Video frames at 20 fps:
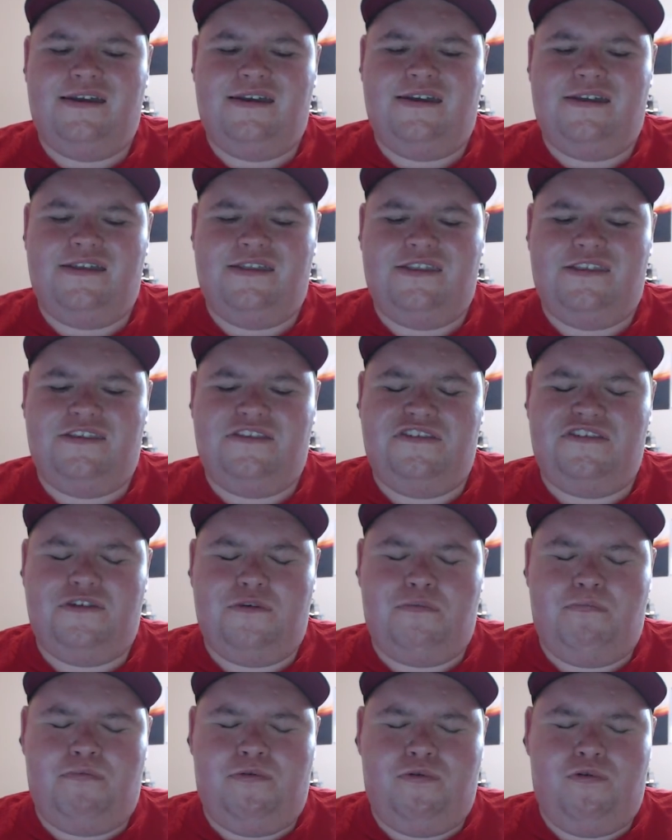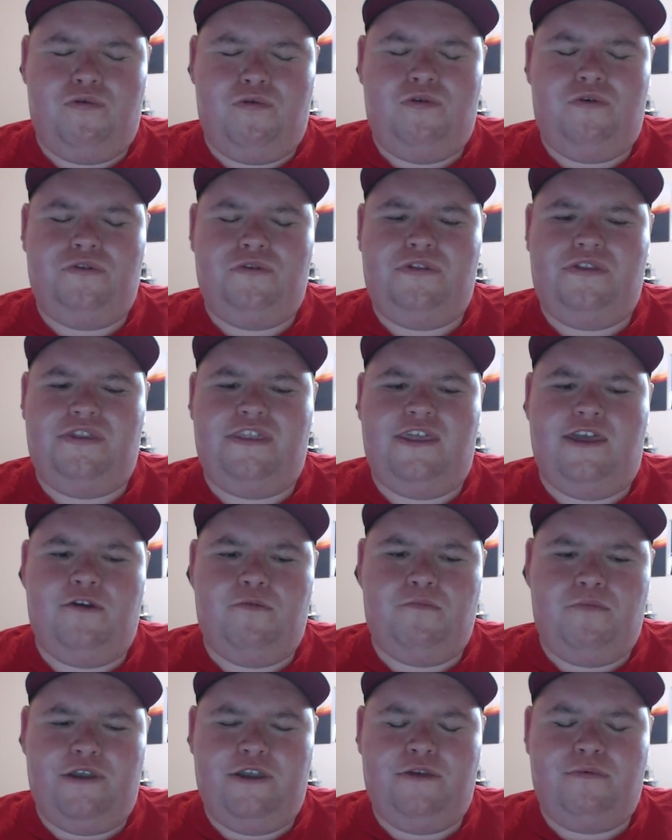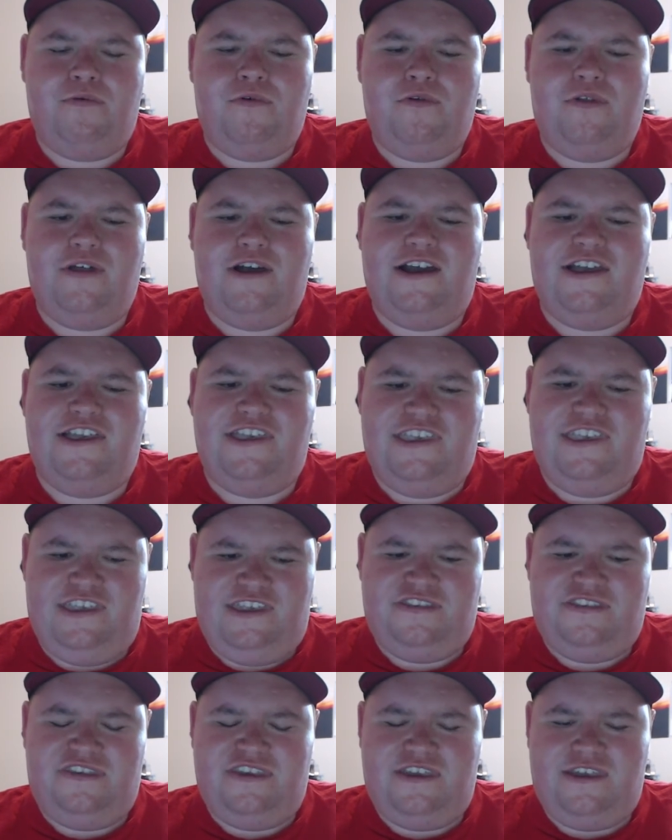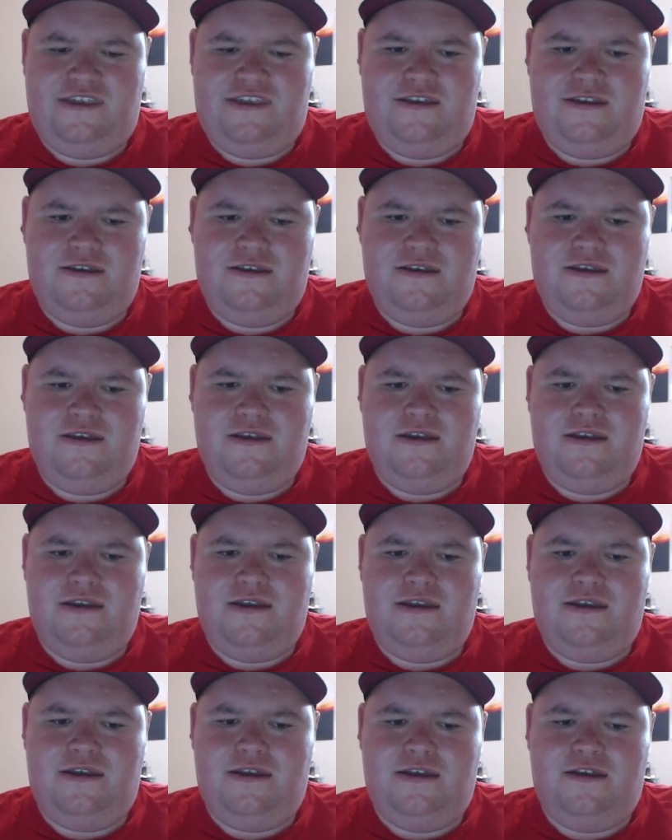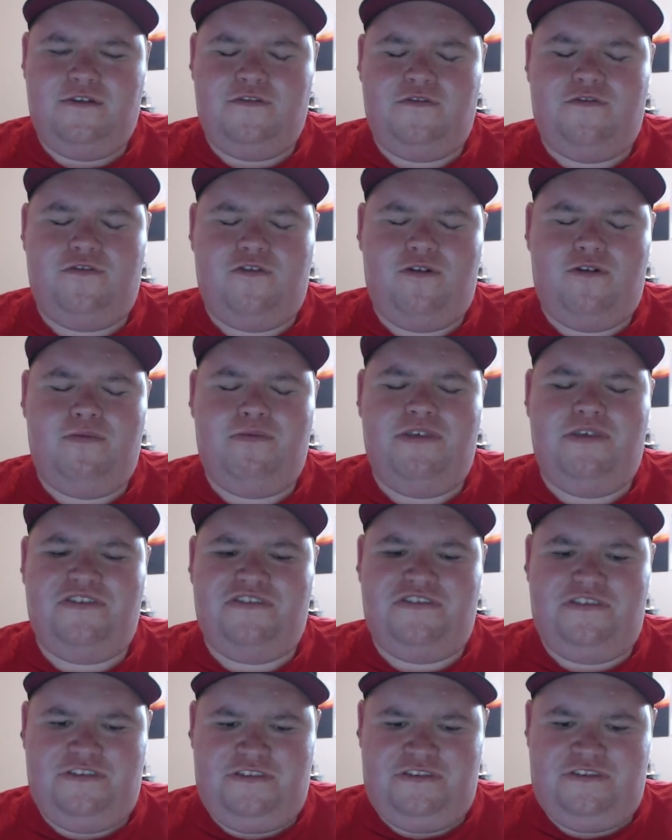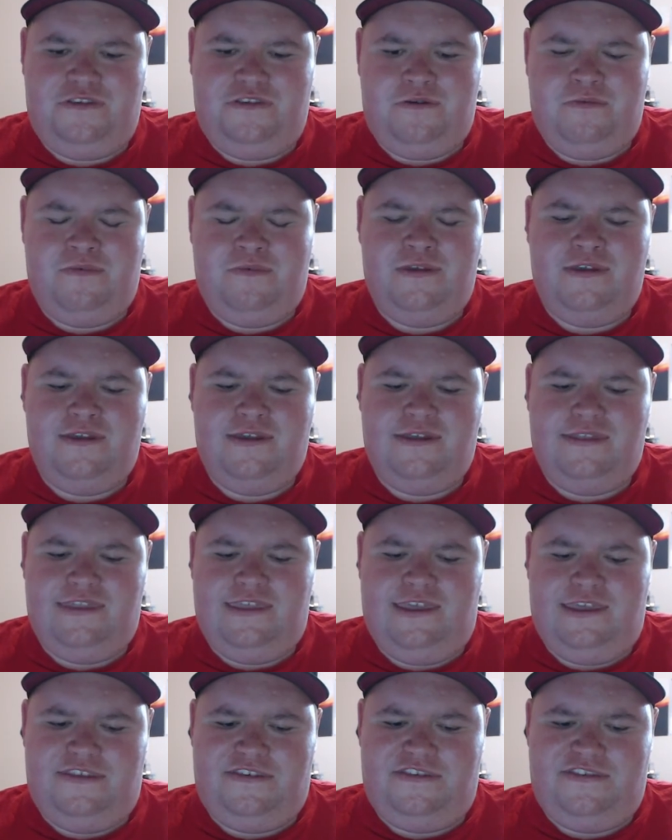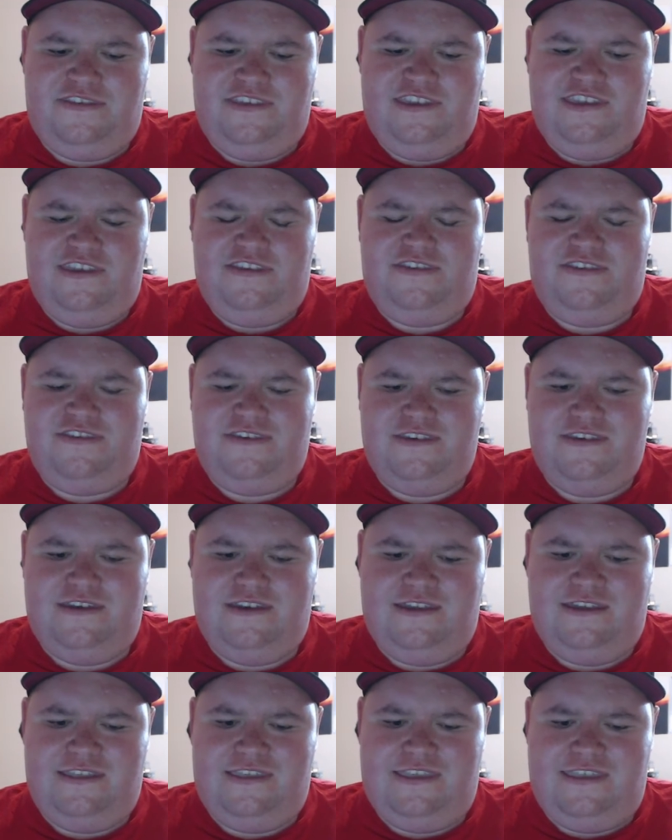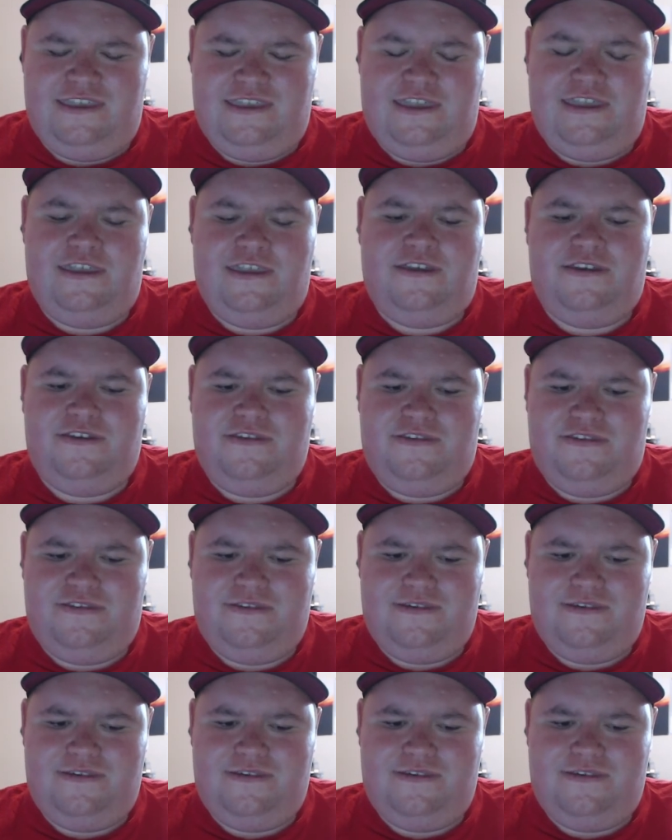the support that people are getting from the system that says it cares,